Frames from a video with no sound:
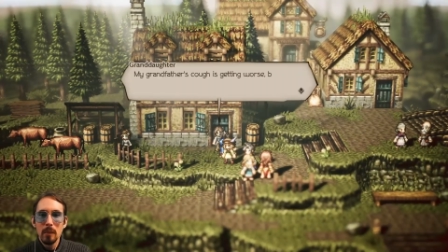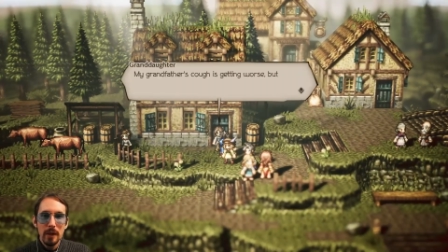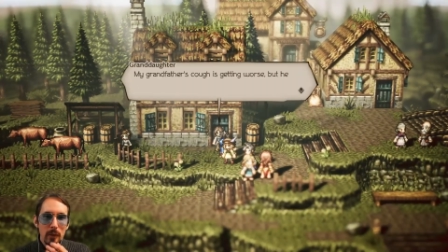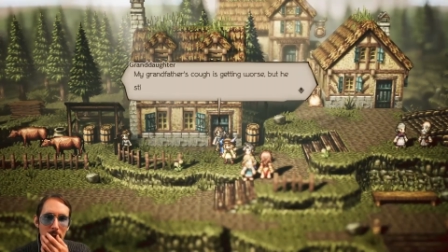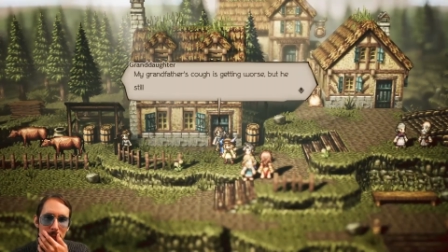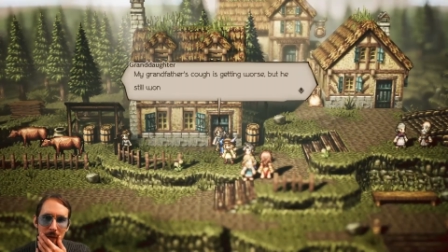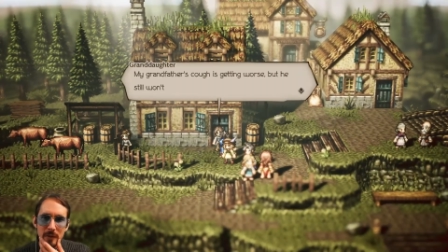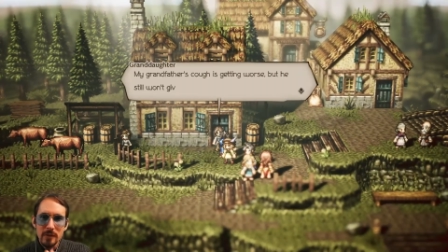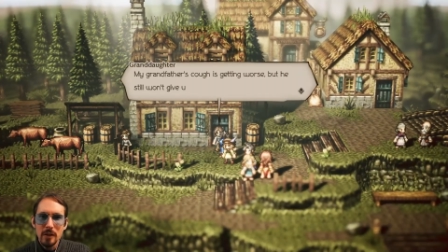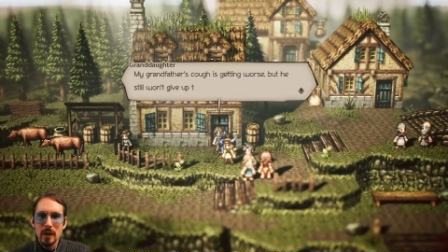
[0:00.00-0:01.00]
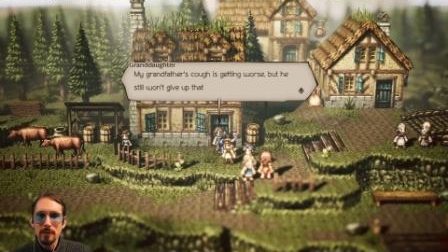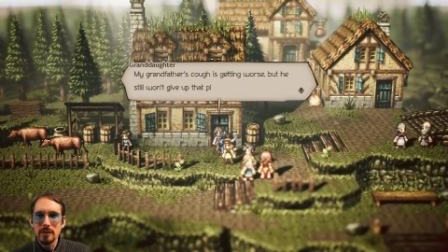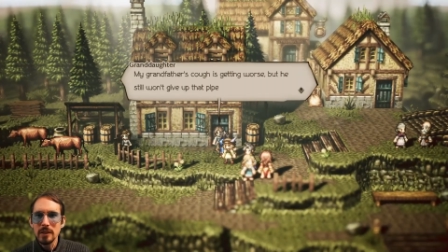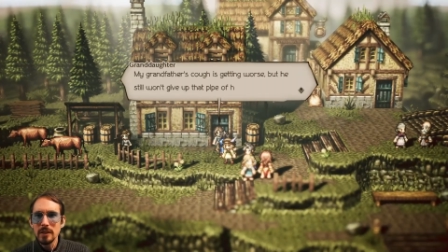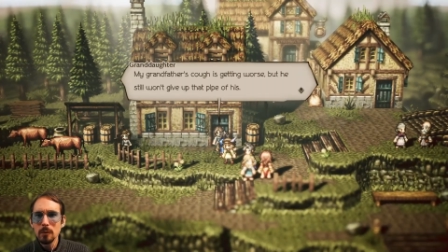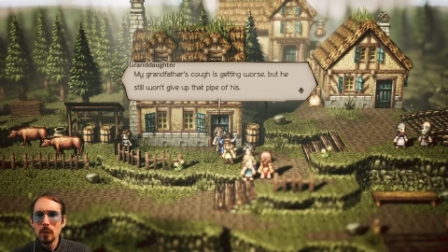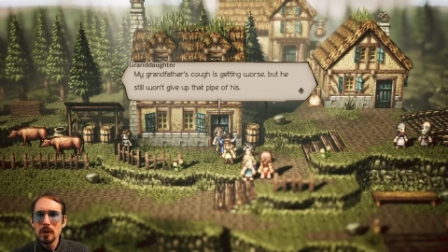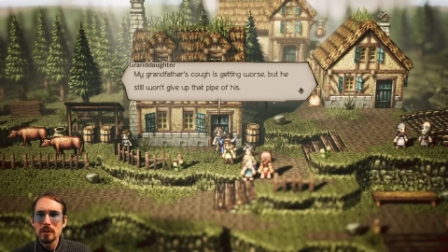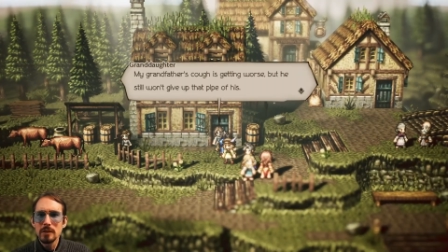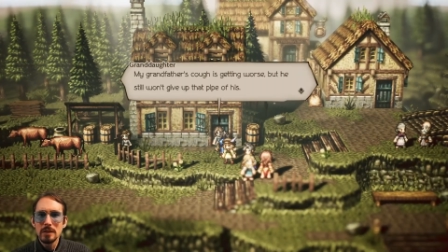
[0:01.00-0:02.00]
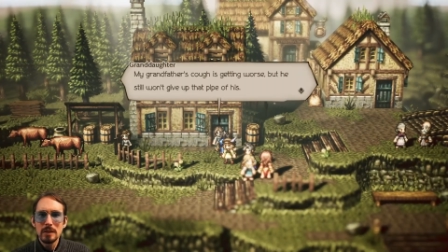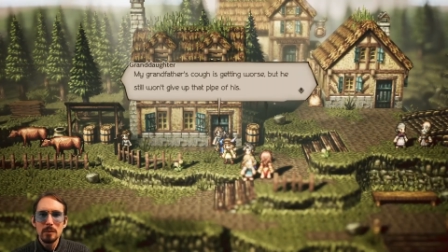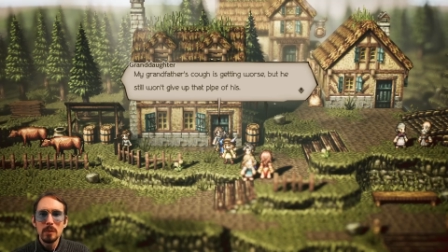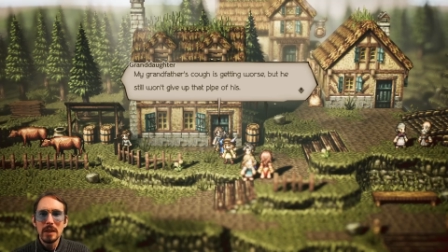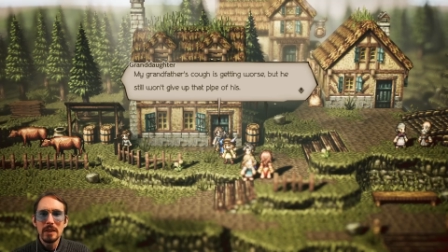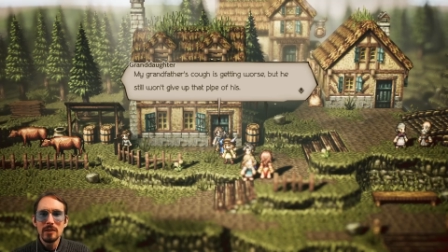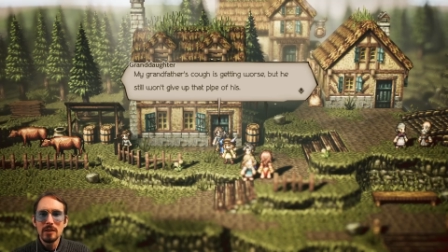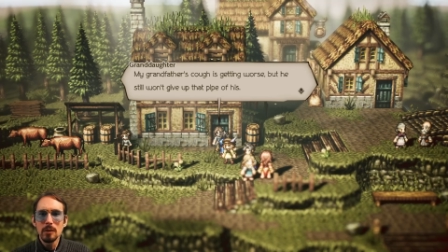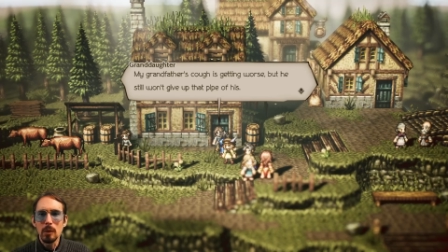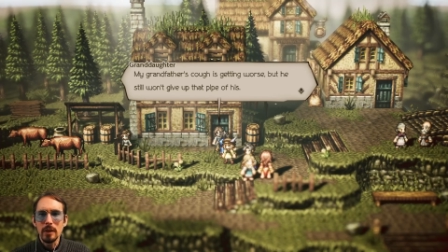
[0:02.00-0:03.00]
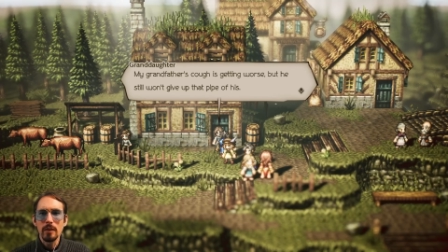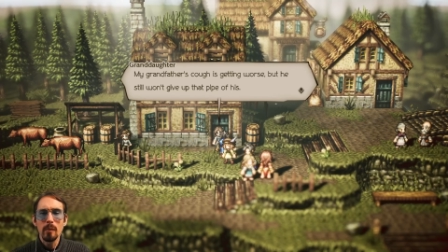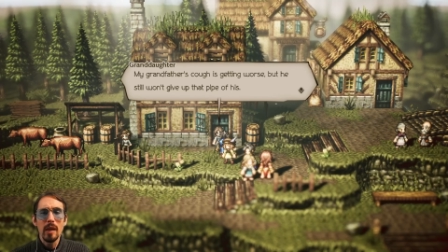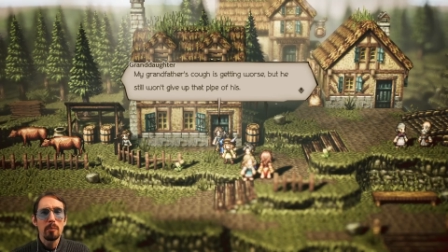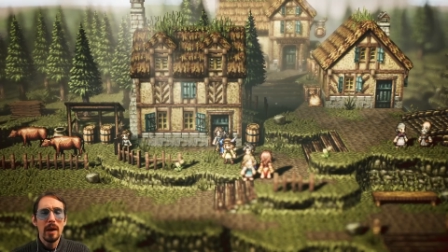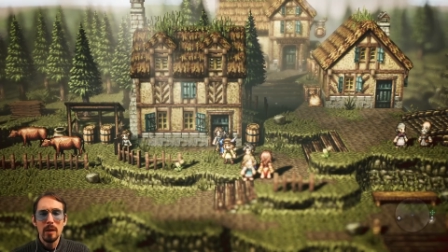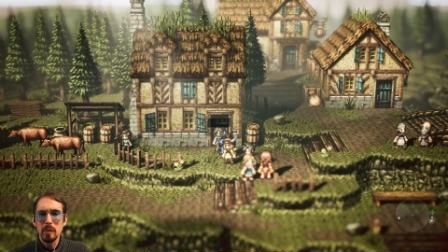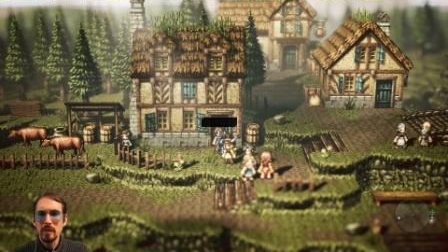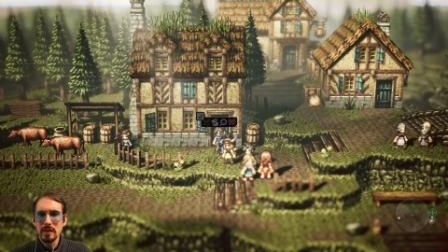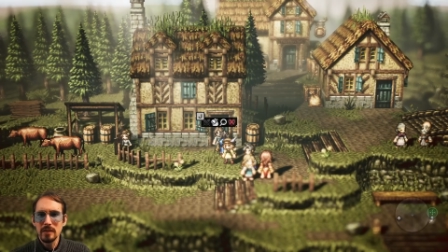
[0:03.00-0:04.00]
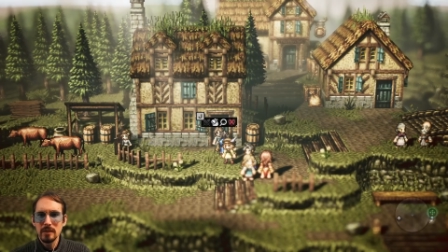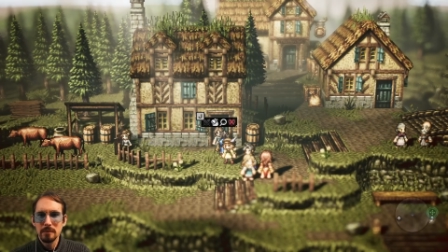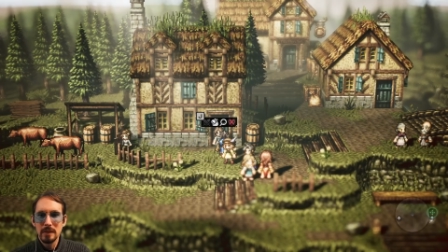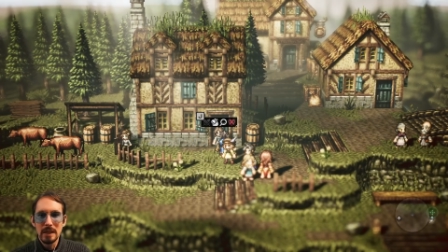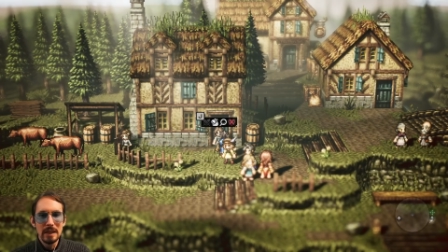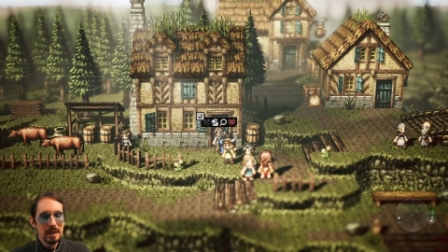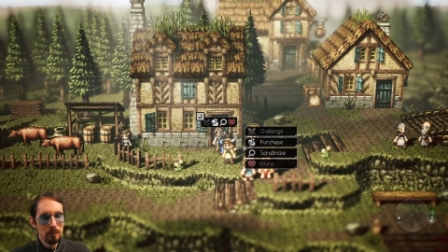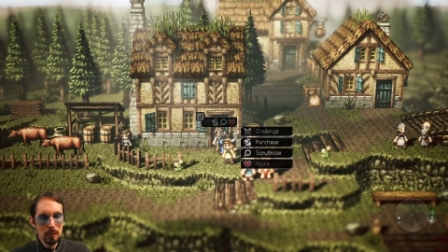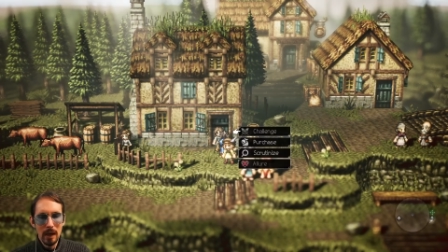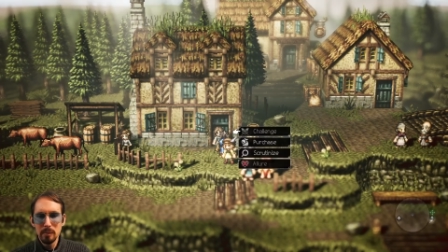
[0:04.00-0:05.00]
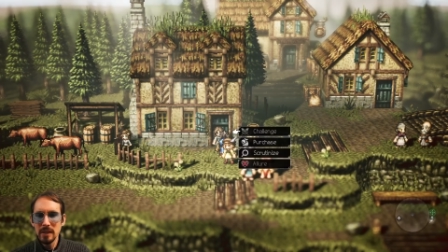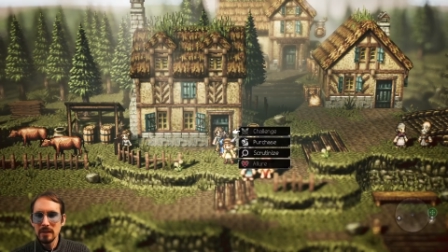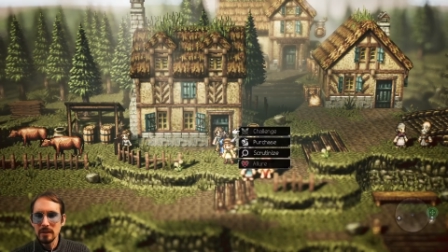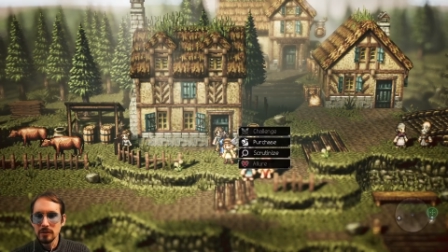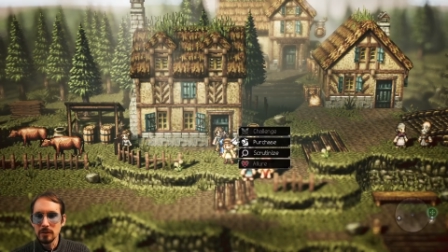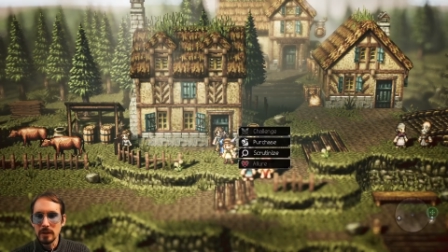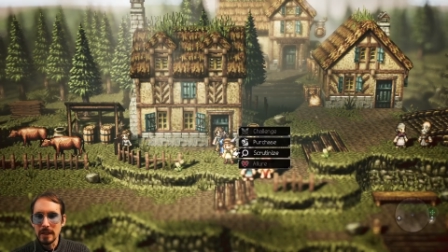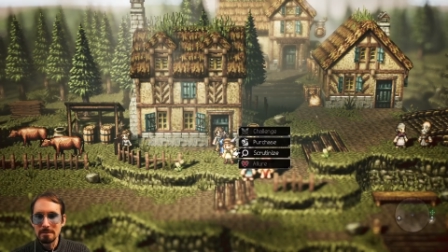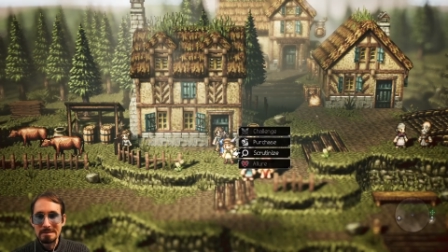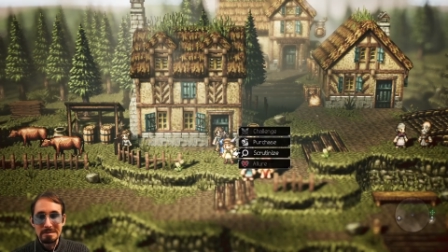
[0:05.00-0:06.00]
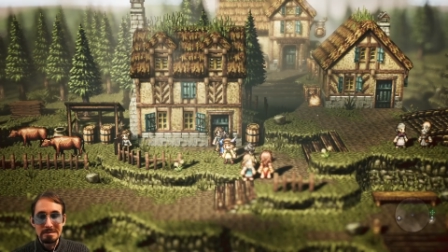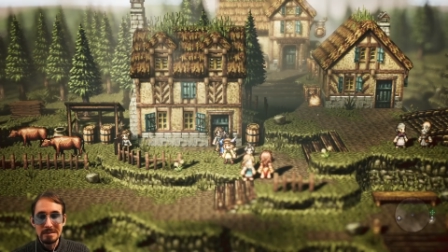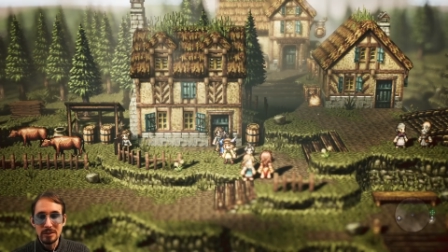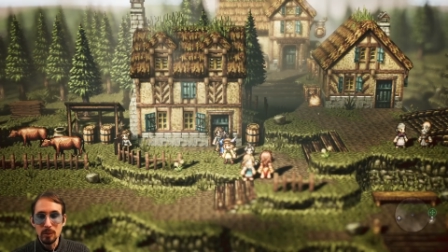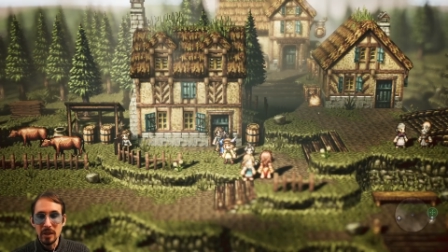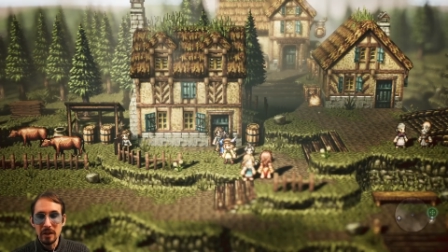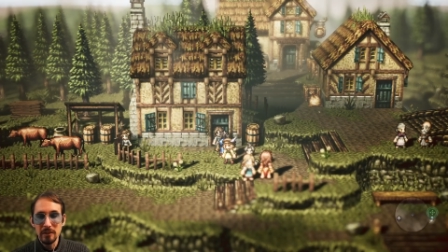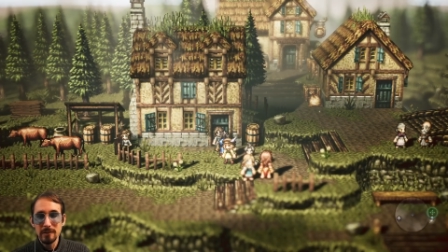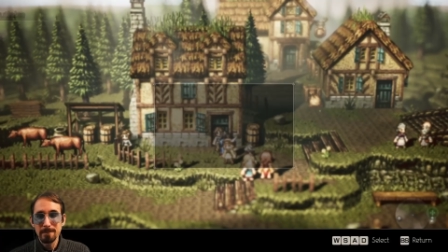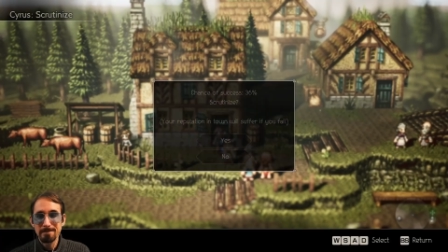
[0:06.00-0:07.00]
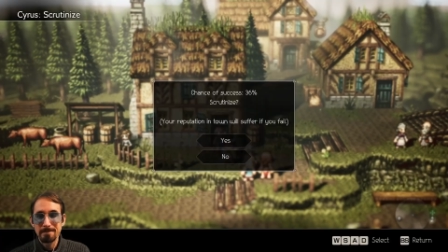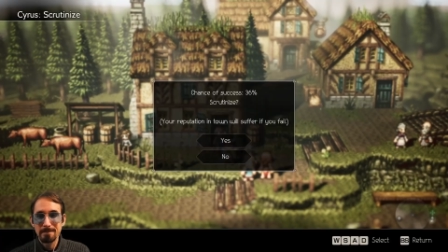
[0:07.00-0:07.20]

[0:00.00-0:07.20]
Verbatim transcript: My grandfather's cough is getting worse, but he still won't give up that pipe of his. Might be a little too late, to be honest.